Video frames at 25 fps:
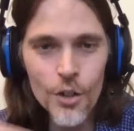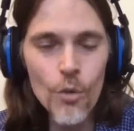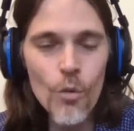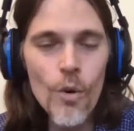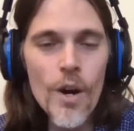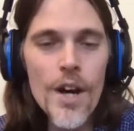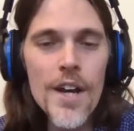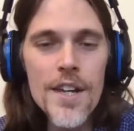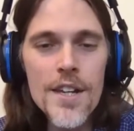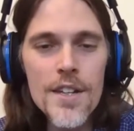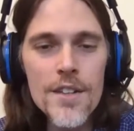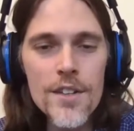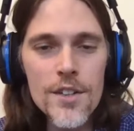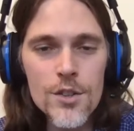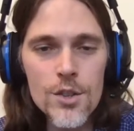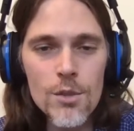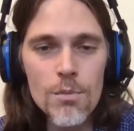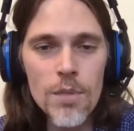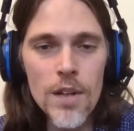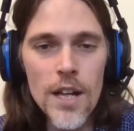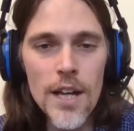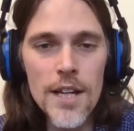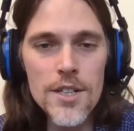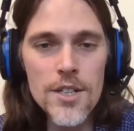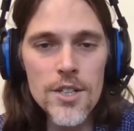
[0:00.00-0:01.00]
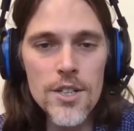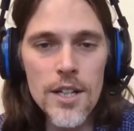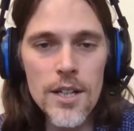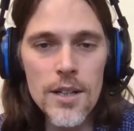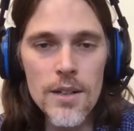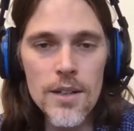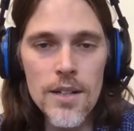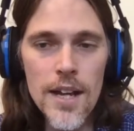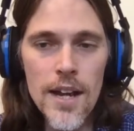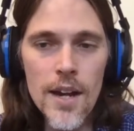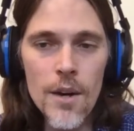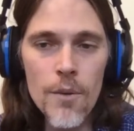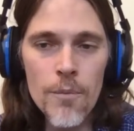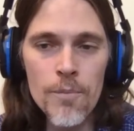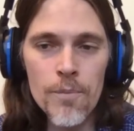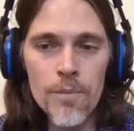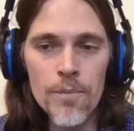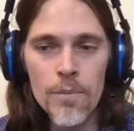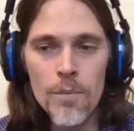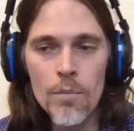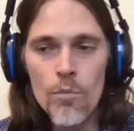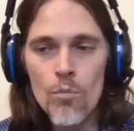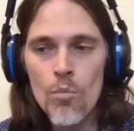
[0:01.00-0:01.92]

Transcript: way in the supply chain. Now, hmm.